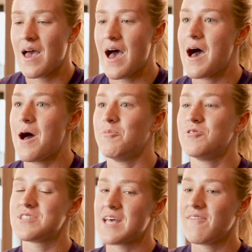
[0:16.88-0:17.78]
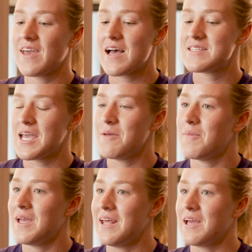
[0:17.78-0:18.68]
We're just having our team
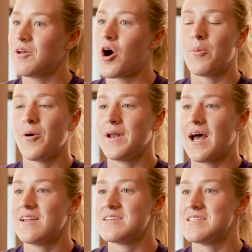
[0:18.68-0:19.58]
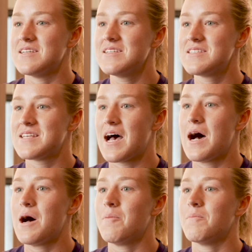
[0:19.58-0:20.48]
meeting oppo analysis.
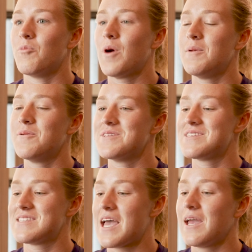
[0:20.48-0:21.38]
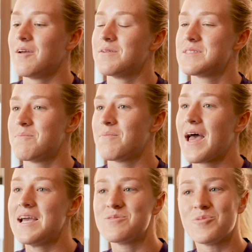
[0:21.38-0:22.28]
Webby was saying some
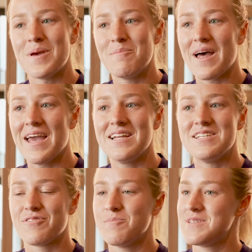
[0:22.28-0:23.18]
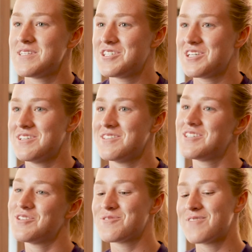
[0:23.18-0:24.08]
players would be playing different positions.
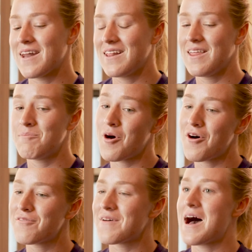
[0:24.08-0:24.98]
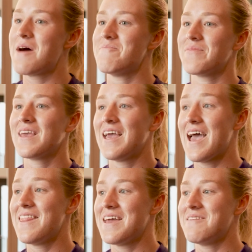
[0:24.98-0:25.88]
She was rattling them off.
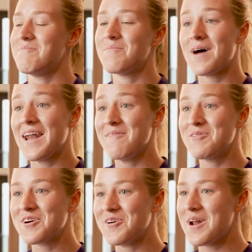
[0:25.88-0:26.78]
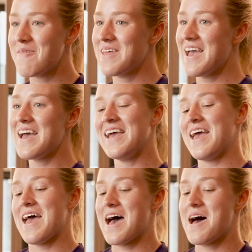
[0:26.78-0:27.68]
And then my name got called up there.
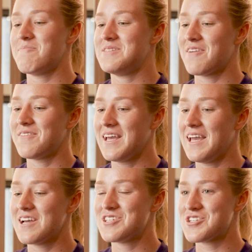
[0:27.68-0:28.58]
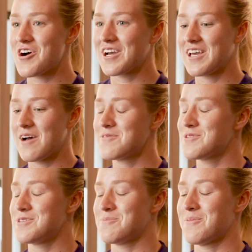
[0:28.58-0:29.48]
Definitely a shock. I was
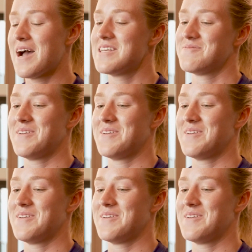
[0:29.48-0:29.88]
so surprised.